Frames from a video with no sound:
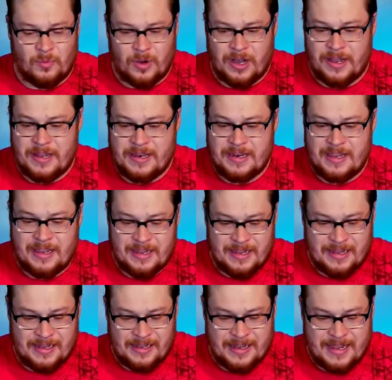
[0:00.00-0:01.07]
one,
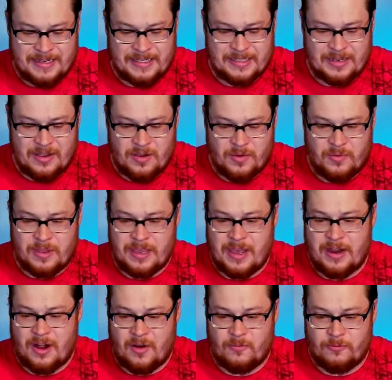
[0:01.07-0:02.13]
let's go. We
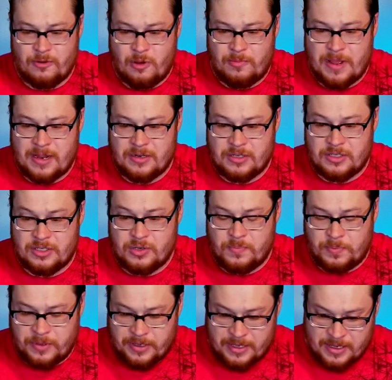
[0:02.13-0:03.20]
got our robot
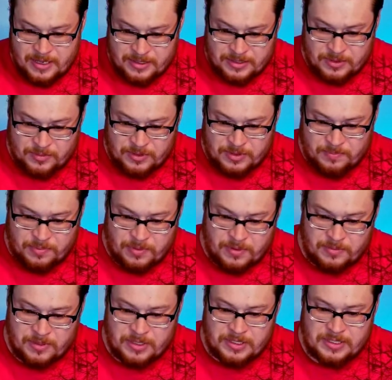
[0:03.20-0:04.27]
duplicate, so we'll just put
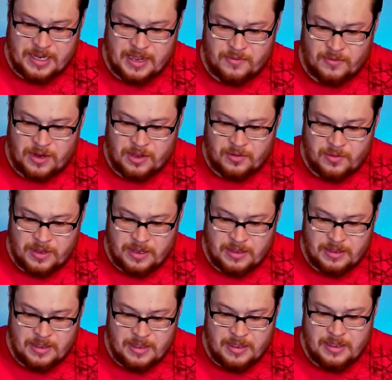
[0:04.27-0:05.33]
him to the side right
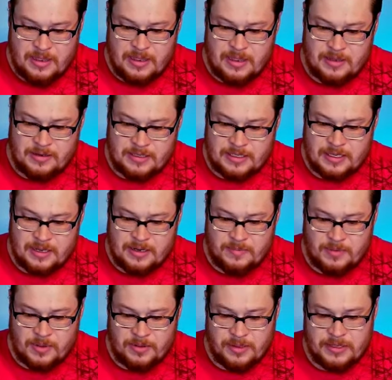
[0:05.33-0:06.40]
quick and stand
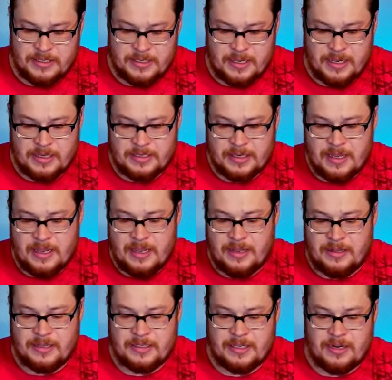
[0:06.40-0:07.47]
up all these guys.
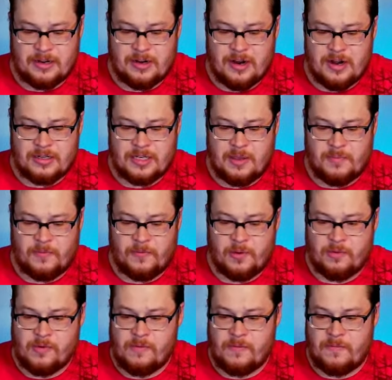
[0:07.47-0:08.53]
Let's get our cards out
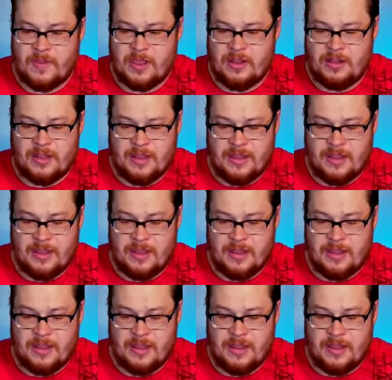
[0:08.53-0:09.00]
before we reveal